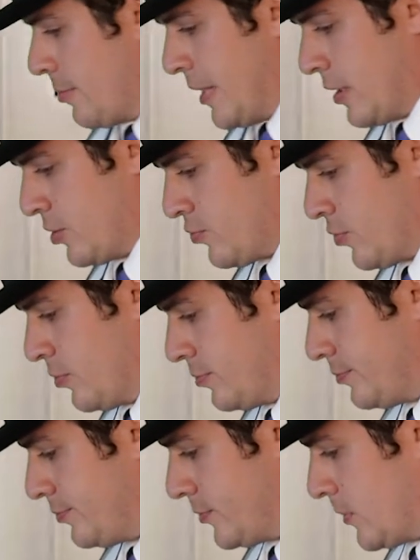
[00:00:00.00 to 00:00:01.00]
You're gonna make it
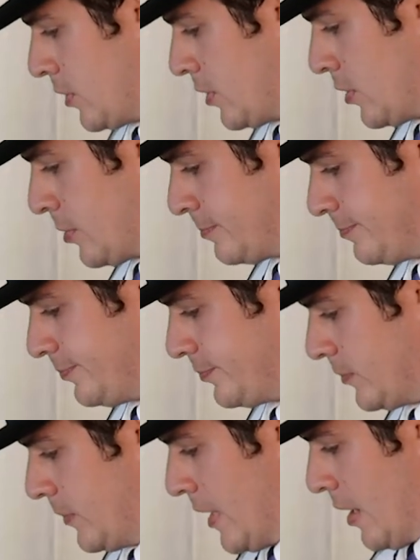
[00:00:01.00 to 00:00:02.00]
through.
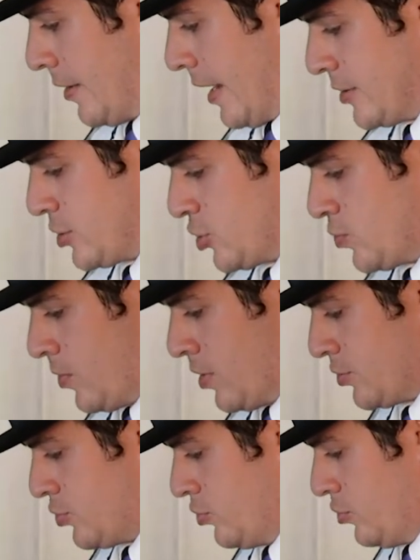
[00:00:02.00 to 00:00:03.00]
Now, I
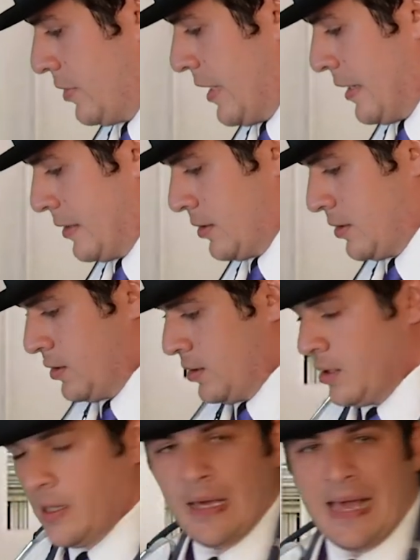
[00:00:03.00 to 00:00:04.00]
just want to get
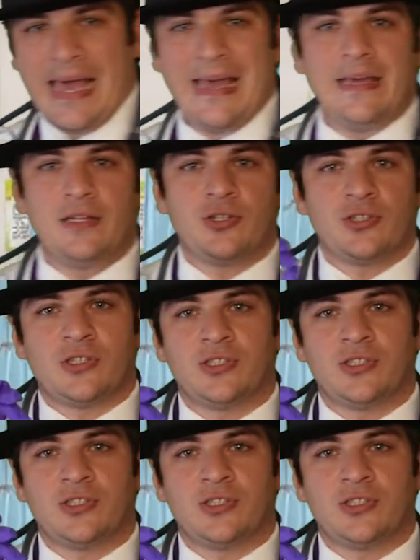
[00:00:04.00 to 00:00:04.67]
a